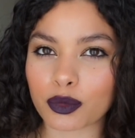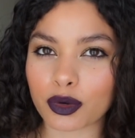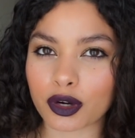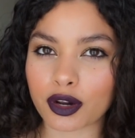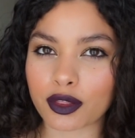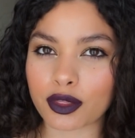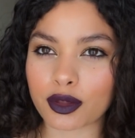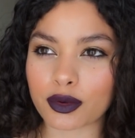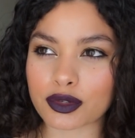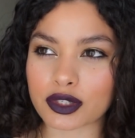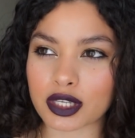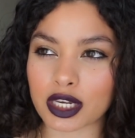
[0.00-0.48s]

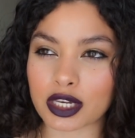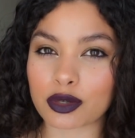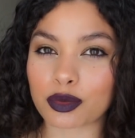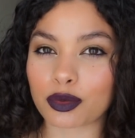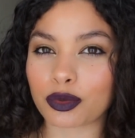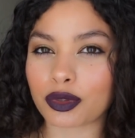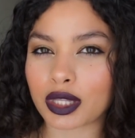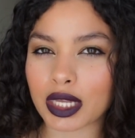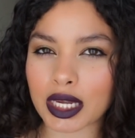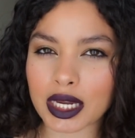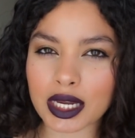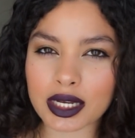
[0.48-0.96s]
one of those that you
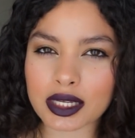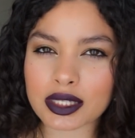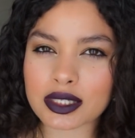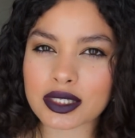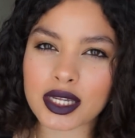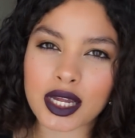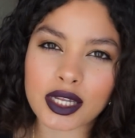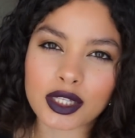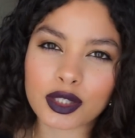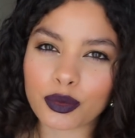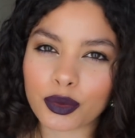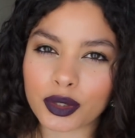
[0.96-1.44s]
think
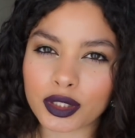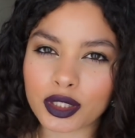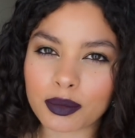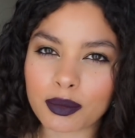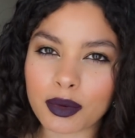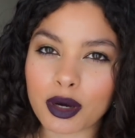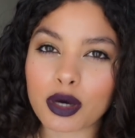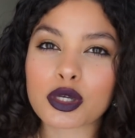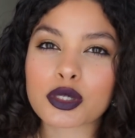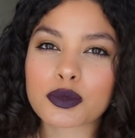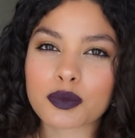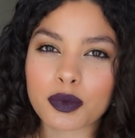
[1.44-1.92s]
it's not doing the
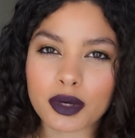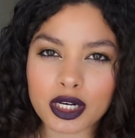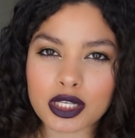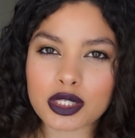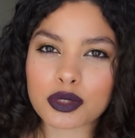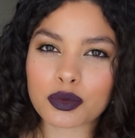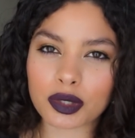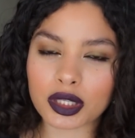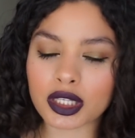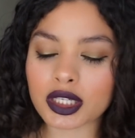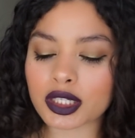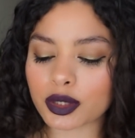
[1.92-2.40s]
most, but
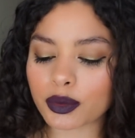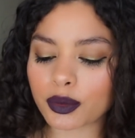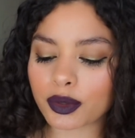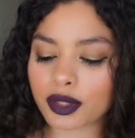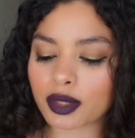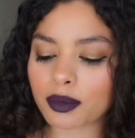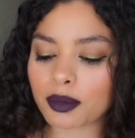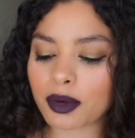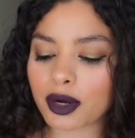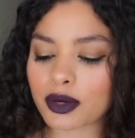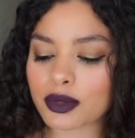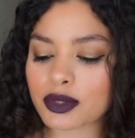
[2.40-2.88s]
it's really
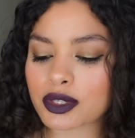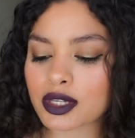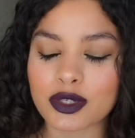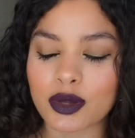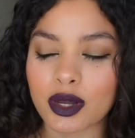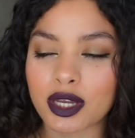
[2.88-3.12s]
doing the most.